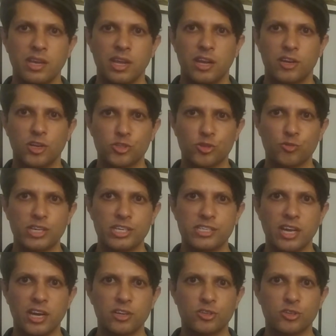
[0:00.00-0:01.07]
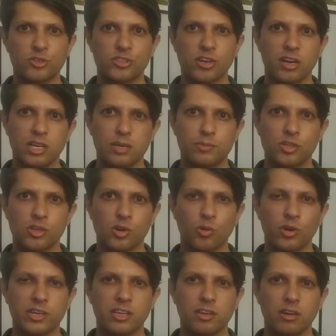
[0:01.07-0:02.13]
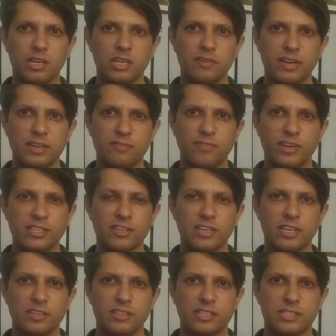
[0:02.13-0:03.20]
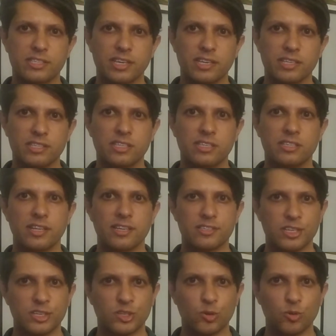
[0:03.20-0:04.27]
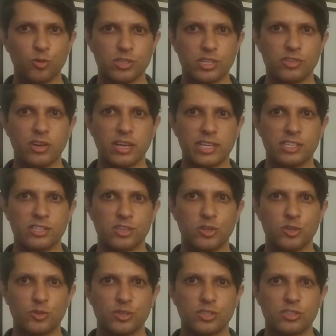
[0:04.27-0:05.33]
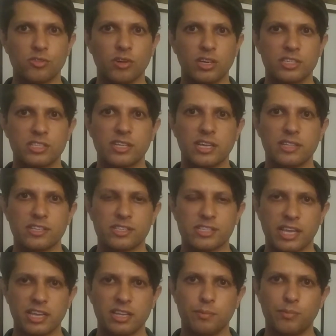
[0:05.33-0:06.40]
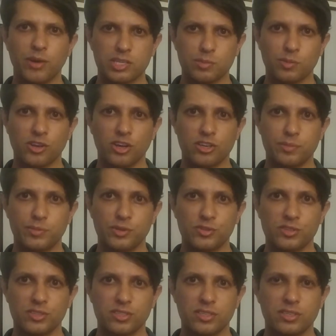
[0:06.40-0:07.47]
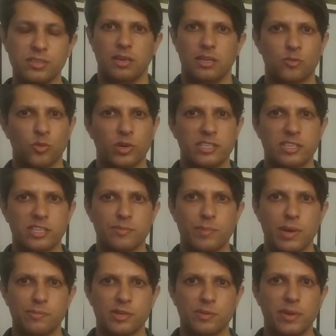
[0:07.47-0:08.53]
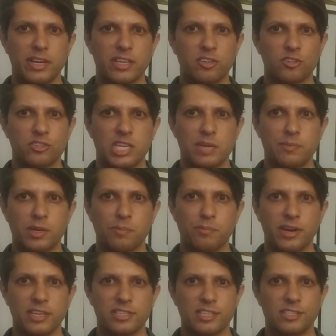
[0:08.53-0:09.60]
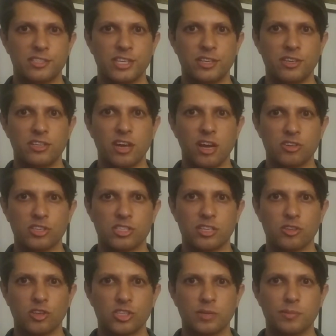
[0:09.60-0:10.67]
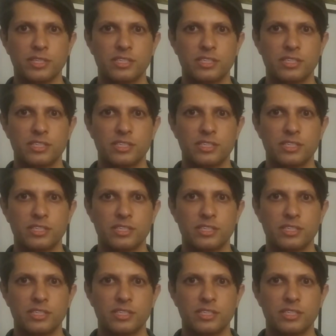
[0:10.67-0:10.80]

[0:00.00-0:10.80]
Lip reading: It also reached out to startups who are working on innovative ventilator designs, testing tools, and tracking solutions to understand their scale and possible contributions. A 26-member medical team comprising senior doctors has also been